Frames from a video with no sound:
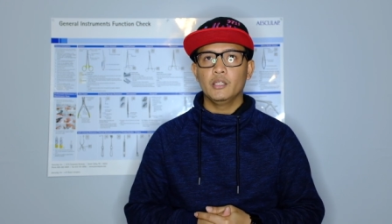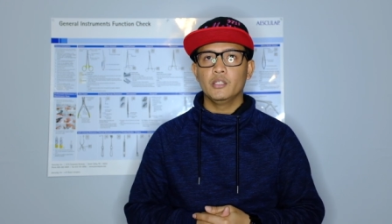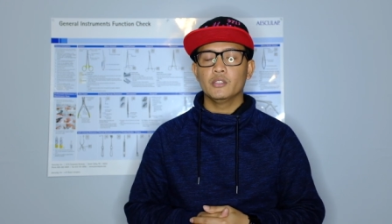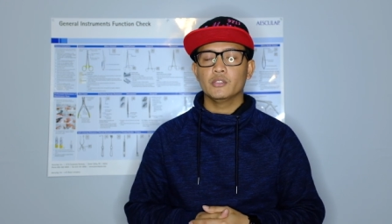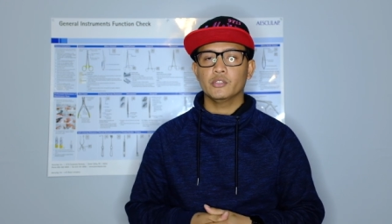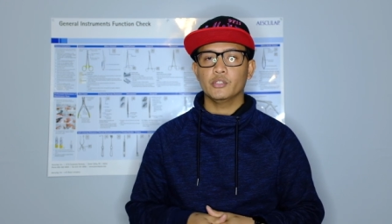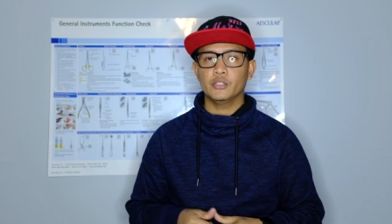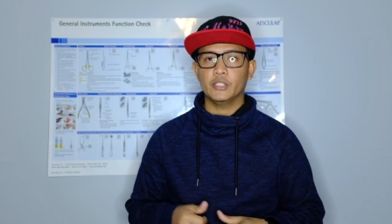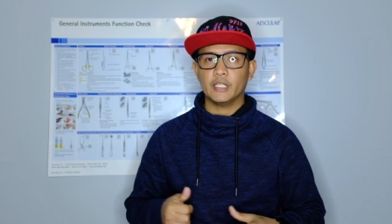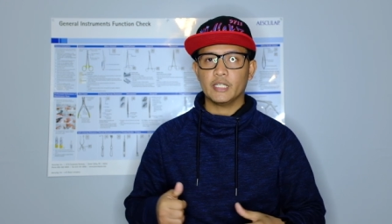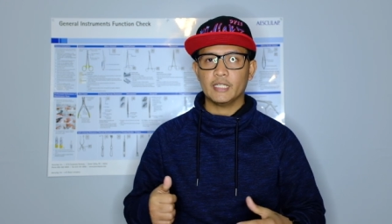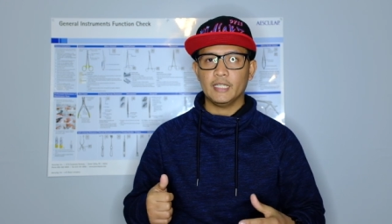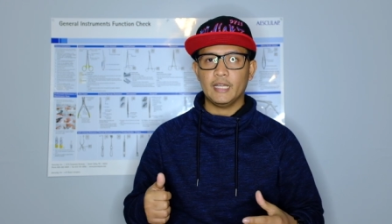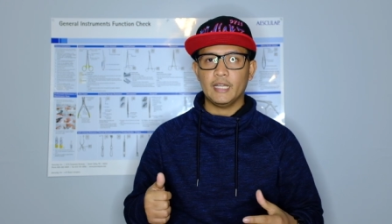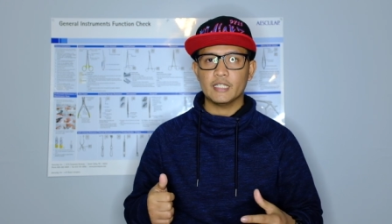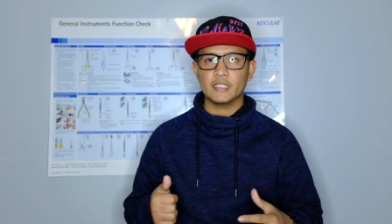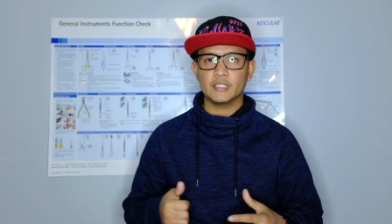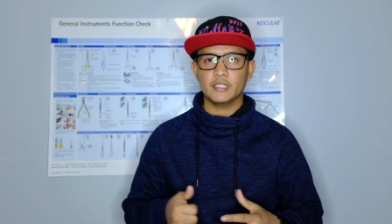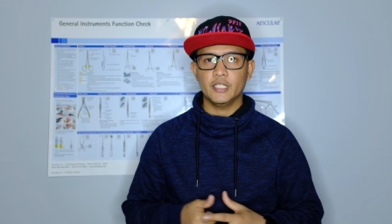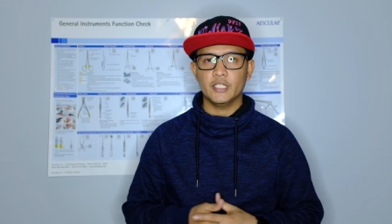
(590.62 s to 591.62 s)
So the
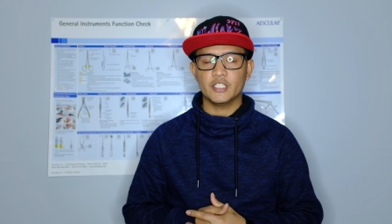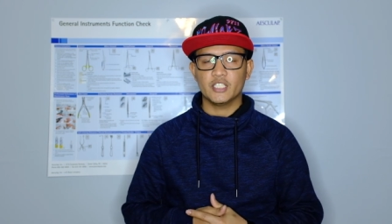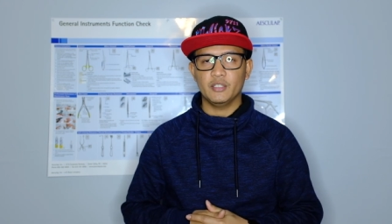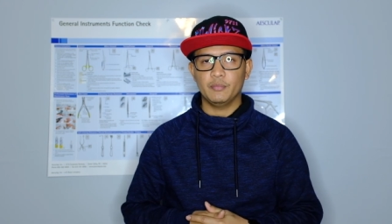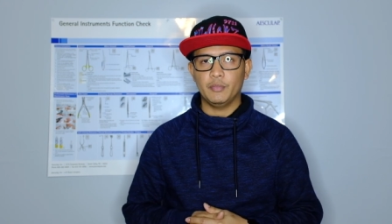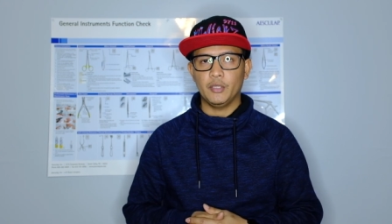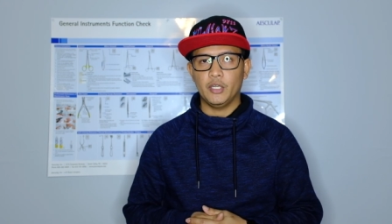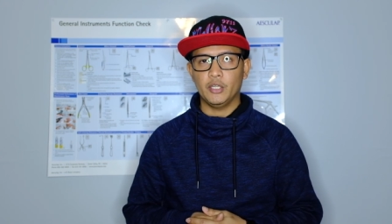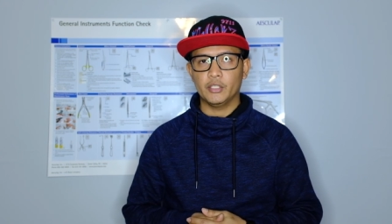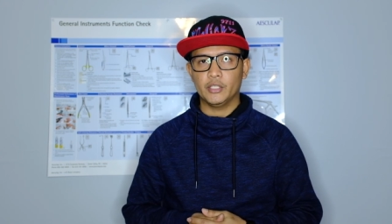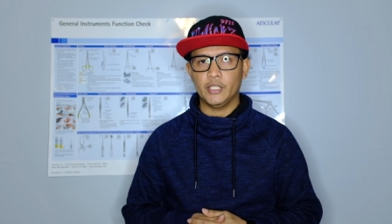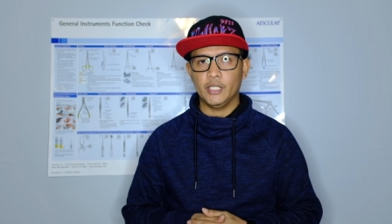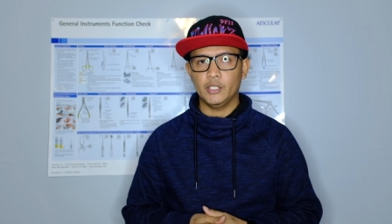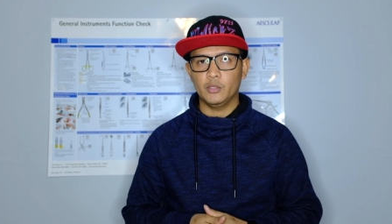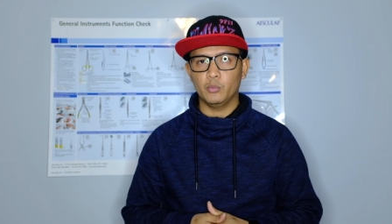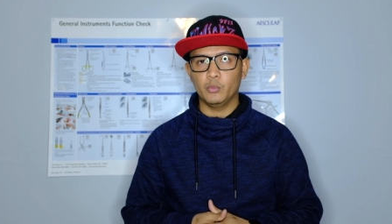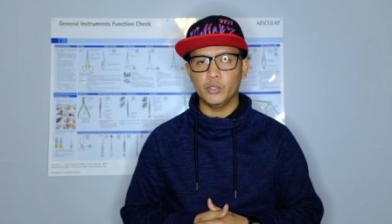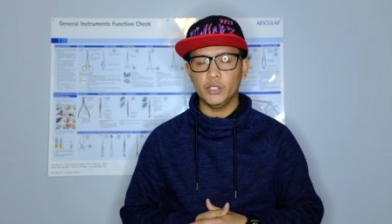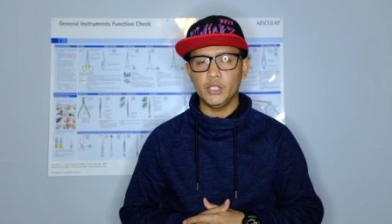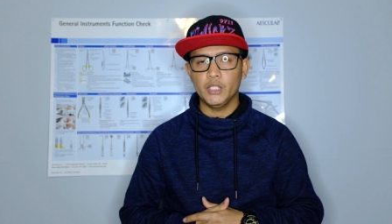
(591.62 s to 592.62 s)
class takes about
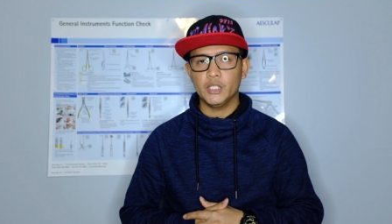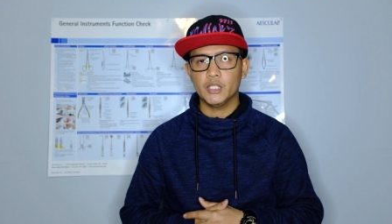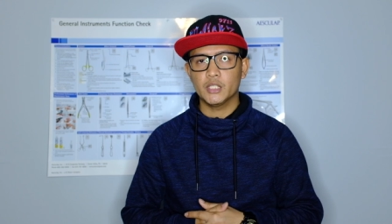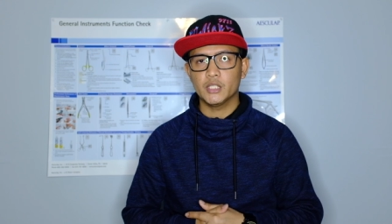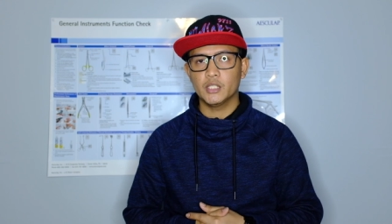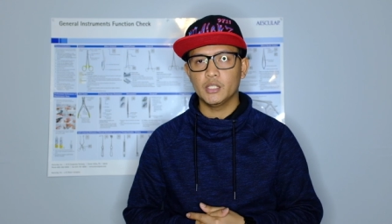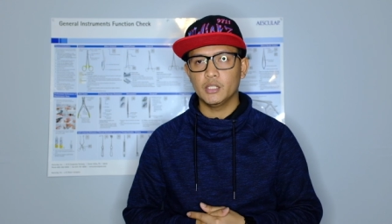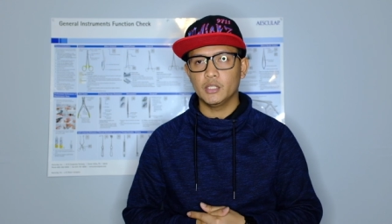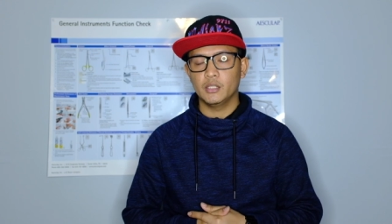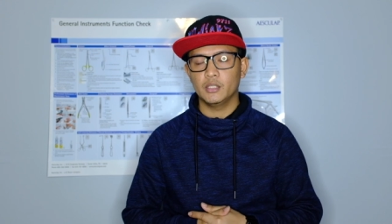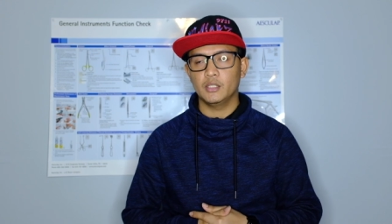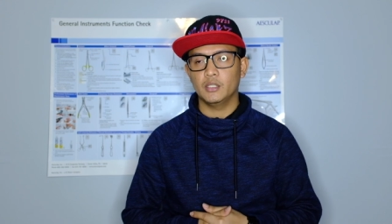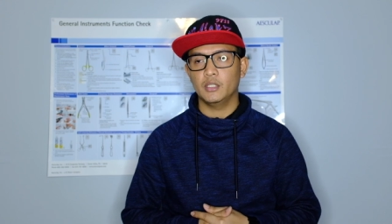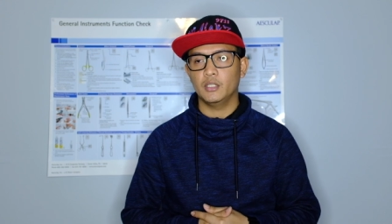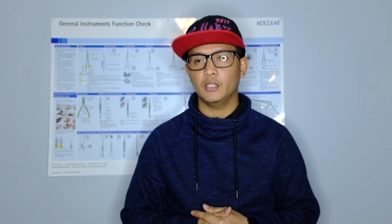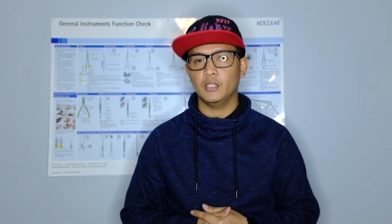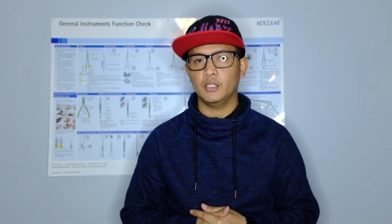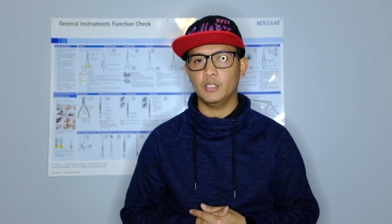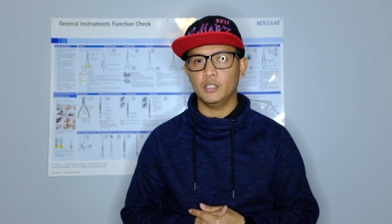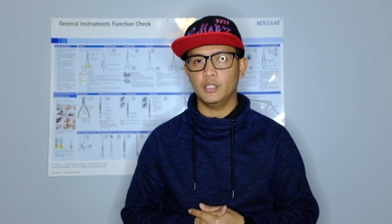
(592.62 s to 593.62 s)
10 weeks
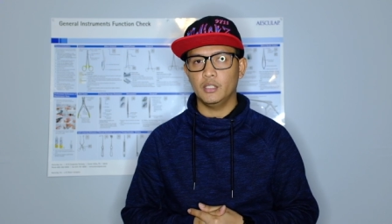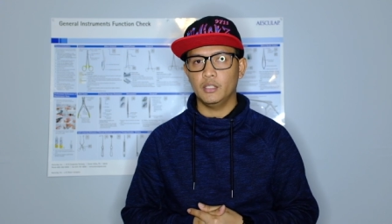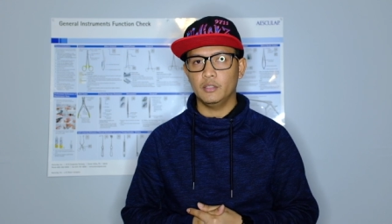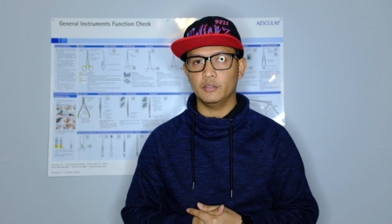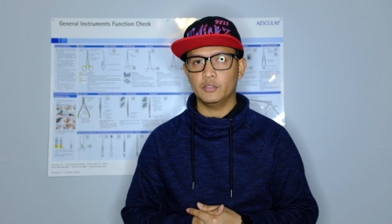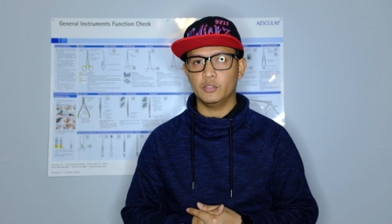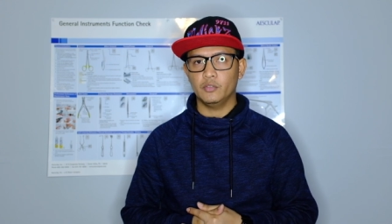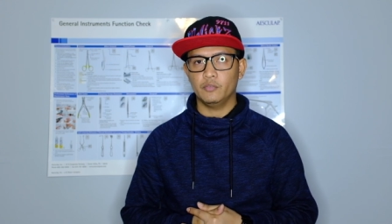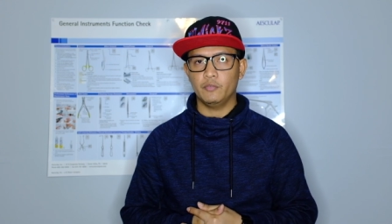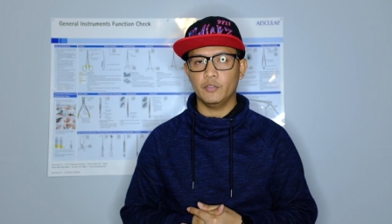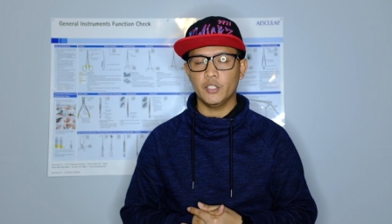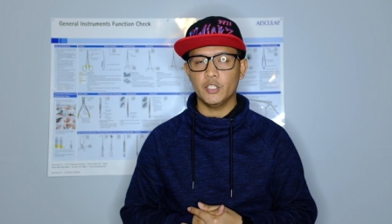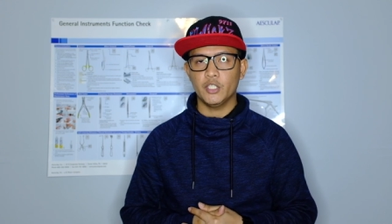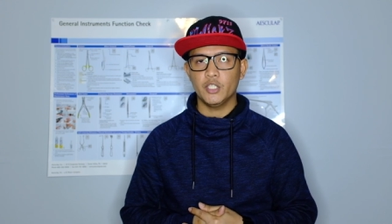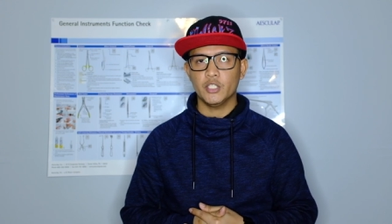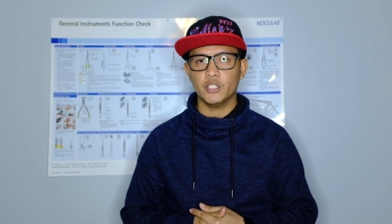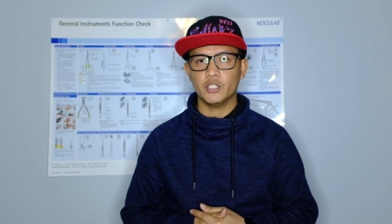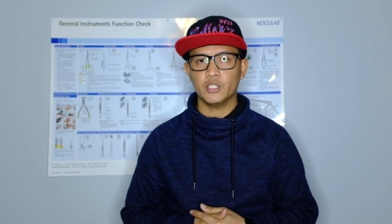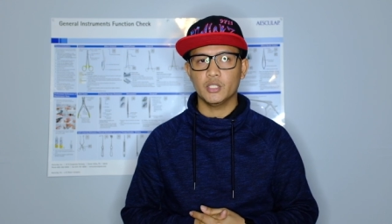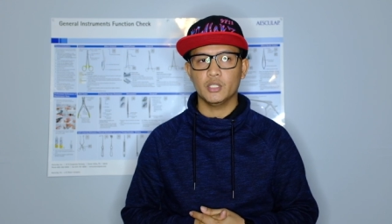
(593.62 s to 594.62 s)
to
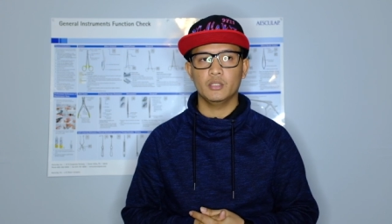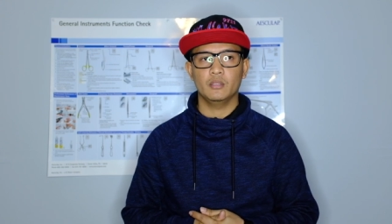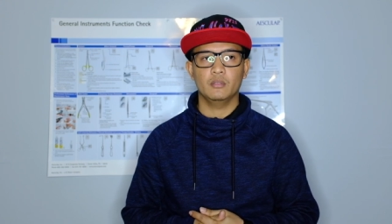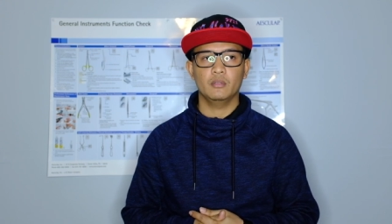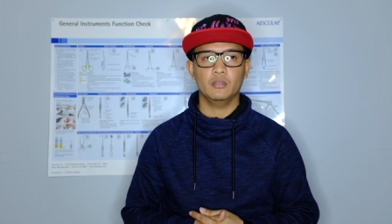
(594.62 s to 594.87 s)
finish.